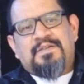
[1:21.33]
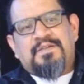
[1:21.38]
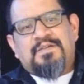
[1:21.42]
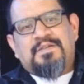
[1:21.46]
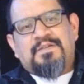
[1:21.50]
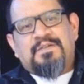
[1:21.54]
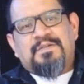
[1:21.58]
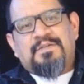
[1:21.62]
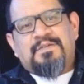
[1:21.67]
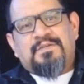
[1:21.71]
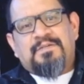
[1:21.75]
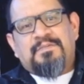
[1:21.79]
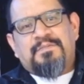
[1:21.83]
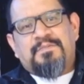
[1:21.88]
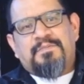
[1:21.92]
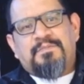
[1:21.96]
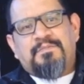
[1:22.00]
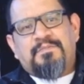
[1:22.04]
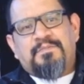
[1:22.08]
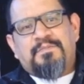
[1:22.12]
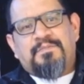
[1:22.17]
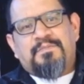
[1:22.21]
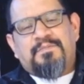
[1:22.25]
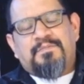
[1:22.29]

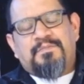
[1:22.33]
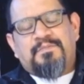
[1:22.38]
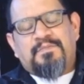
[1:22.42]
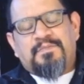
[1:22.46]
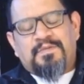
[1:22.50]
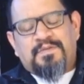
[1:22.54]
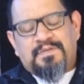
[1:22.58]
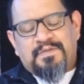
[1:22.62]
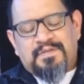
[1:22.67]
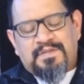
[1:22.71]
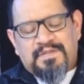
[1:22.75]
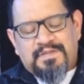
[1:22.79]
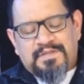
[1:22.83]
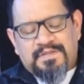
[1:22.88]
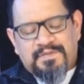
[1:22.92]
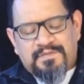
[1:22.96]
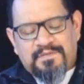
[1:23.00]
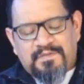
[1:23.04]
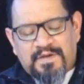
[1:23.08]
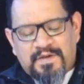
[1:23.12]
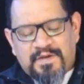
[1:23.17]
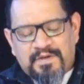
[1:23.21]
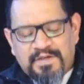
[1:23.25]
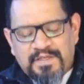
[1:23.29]
Uh, it's
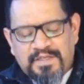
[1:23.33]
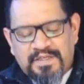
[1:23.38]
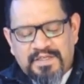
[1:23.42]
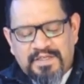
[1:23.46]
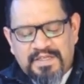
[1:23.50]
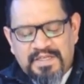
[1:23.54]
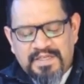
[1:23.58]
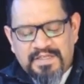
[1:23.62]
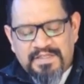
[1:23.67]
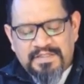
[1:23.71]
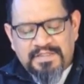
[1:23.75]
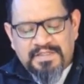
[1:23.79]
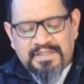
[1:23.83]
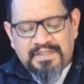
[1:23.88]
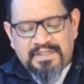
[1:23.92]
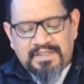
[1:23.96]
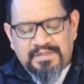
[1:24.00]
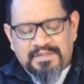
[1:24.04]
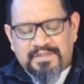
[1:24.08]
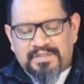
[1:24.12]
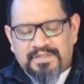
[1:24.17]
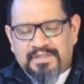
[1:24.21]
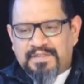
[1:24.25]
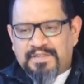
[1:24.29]
very easy
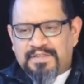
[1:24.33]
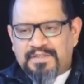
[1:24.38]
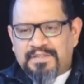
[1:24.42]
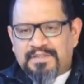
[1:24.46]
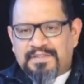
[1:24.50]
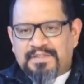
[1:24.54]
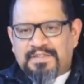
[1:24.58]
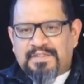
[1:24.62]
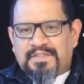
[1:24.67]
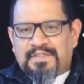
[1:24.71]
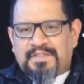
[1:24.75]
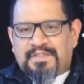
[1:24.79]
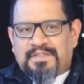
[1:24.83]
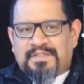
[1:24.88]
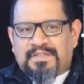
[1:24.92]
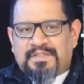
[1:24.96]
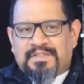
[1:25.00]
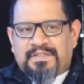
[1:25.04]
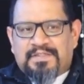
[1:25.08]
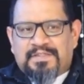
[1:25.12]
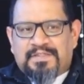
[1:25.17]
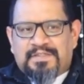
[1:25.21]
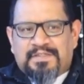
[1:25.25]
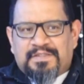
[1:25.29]
to,
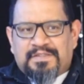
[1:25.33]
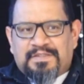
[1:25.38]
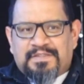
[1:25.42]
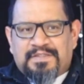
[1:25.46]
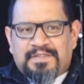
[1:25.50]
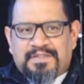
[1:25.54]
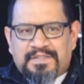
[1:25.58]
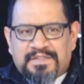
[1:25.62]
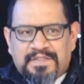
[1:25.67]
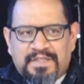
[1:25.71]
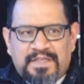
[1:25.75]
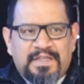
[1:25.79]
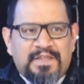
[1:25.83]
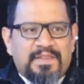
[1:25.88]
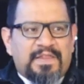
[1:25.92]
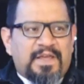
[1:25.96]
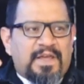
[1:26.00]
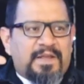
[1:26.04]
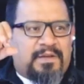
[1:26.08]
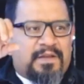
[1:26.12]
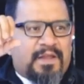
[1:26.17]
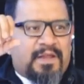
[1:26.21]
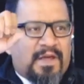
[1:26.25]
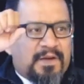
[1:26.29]
to see
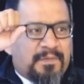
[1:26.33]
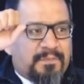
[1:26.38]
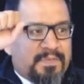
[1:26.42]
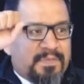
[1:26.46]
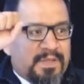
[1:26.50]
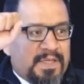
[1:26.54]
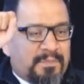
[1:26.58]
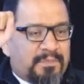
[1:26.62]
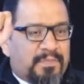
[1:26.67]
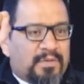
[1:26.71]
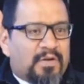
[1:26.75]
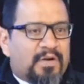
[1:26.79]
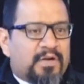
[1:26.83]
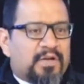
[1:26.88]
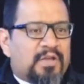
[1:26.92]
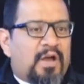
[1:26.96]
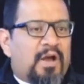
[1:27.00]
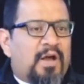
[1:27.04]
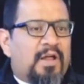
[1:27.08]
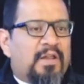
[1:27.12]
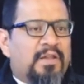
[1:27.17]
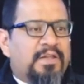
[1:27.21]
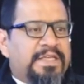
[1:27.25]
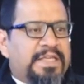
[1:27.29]
that a lot of people are
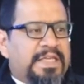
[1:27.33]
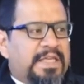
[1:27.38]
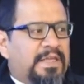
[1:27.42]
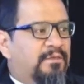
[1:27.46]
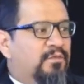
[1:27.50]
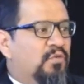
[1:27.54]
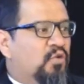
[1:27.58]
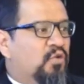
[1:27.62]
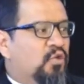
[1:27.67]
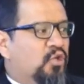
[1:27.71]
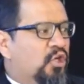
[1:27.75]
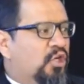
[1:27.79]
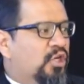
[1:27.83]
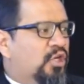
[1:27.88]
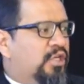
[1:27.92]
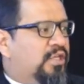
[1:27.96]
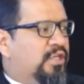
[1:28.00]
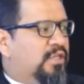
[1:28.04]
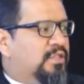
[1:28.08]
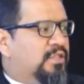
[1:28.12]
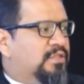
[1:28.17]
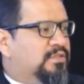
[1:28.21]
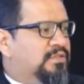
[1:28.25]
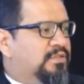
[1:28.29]
calling evil
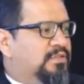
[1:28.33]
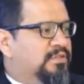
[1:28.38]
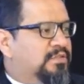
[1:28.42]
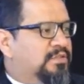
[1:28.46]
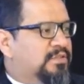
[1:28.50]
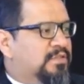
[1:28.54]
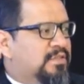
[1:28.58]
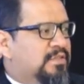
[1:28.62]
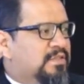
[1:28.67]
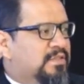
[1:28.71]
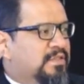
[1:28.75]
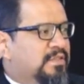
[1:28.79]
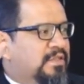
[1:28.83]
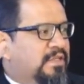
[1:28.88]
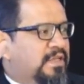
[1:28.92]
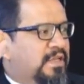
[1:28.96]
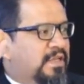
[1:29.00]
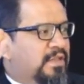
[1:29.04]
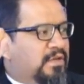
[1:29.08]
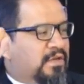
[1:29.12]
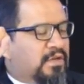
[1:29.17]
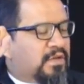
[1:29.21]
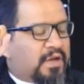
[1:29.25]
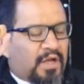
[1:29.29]
good,
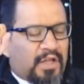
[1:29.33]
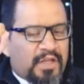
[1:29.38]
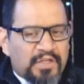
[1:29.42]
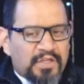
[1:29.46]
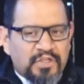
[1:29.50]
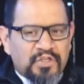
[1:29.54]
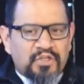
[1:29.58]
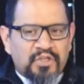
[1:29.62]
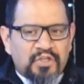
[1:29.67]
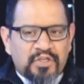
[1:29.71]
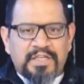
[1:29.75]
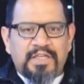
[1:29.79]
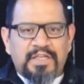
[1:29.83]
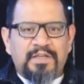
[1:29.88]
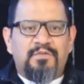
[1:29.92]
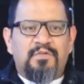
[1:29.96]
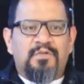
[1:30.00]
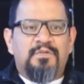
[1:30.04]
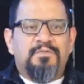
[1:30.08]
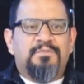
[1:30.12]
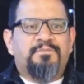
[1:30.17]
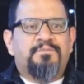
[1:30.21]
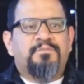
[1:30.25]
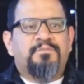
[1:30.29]
and they're calling good evil.